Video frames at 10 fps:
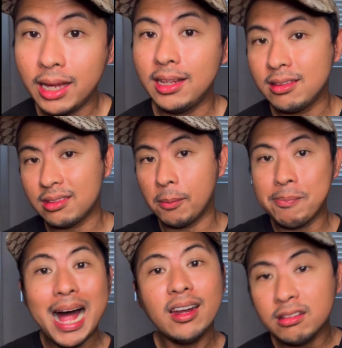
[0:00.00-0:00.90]
And it's the
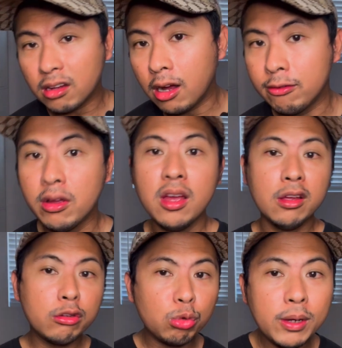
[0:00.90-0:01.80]
balance of
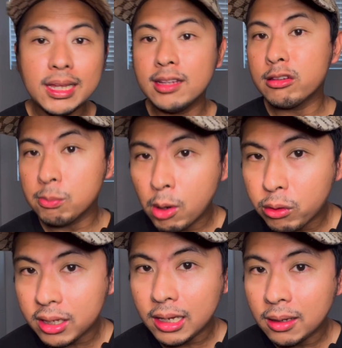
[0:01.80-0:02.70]
sweet and
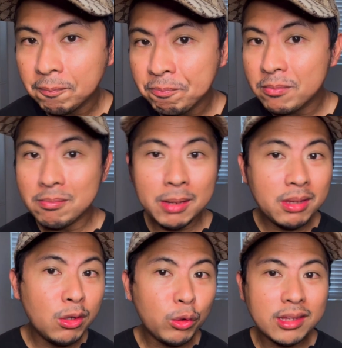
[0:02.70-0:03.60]
smoky, maybe
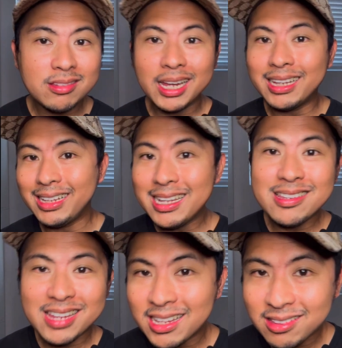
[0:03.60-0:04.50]
you can say an
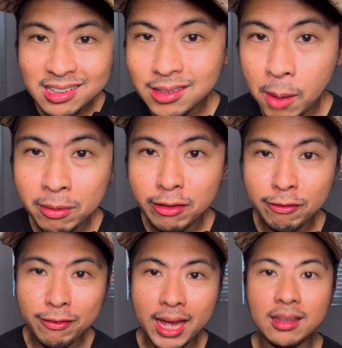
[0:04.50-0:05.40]
incensey type of
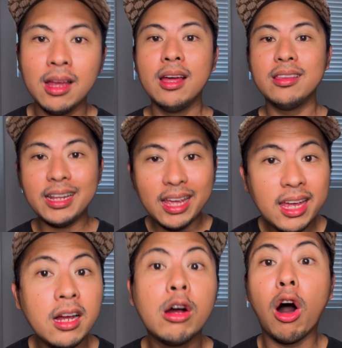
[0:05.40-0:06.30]
effect that
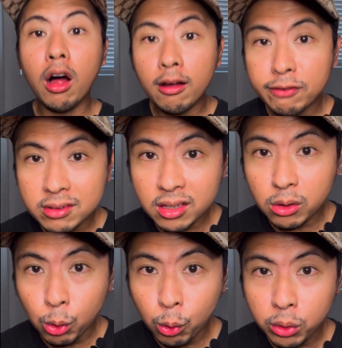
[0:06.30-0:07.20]
engulfs the
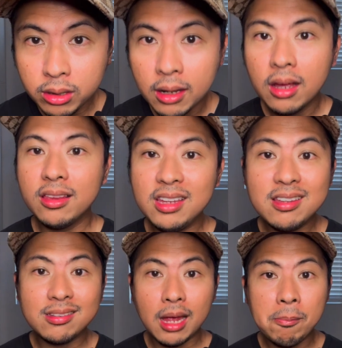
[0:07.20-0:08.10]
oud, the
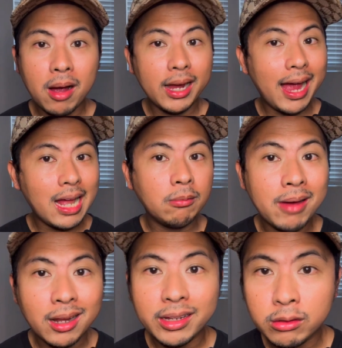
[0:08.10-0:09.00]

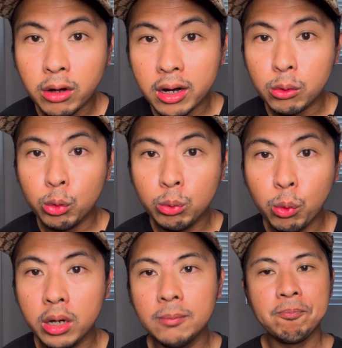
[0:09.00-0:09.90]
semi-animalic dark oud
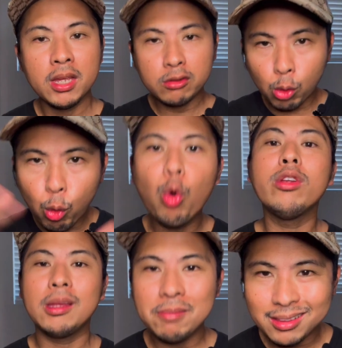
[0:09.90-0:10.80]
wood. So
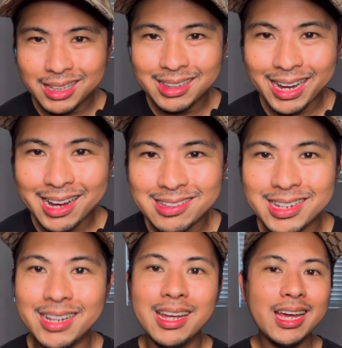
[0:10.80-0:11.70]
ultimately, like I
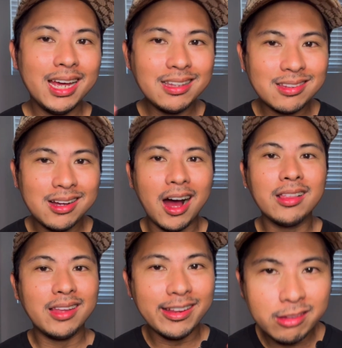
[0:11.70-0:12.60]
said, it's got
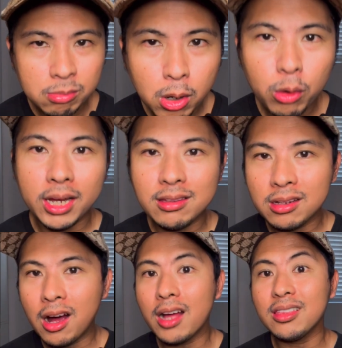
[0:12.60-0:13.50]
that smoke, it's
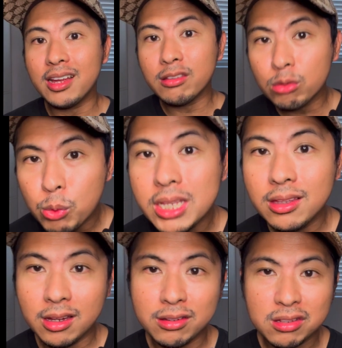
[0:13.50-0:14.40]
got that
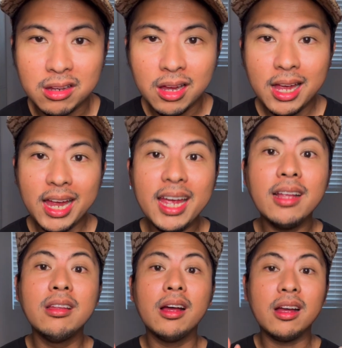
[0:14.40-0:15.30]
sweetness,
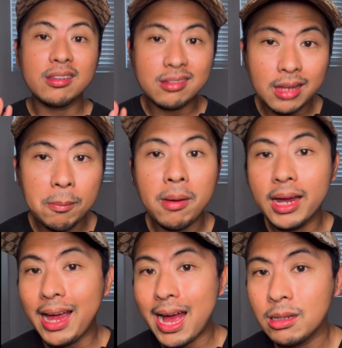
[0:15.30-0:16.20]
and a
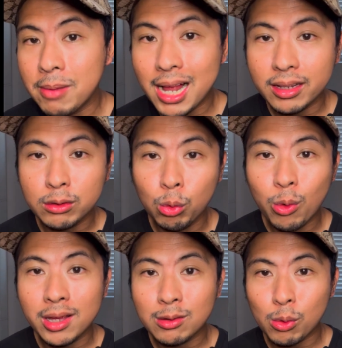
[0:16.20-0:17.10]
semi-animalic
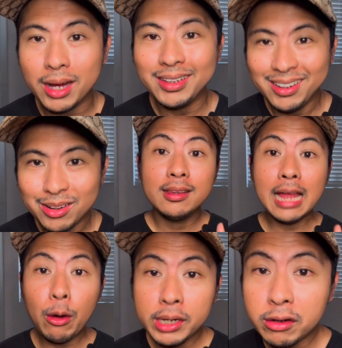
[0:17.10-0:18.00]
nuance right here.
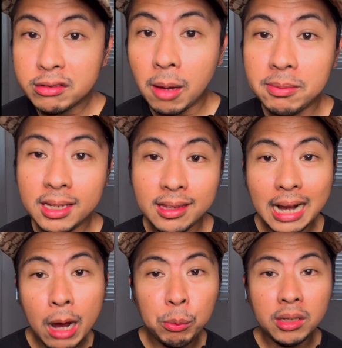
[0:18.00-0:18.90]
Now here's something that
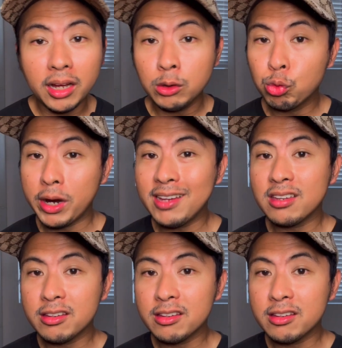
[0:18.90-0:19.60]
I will address.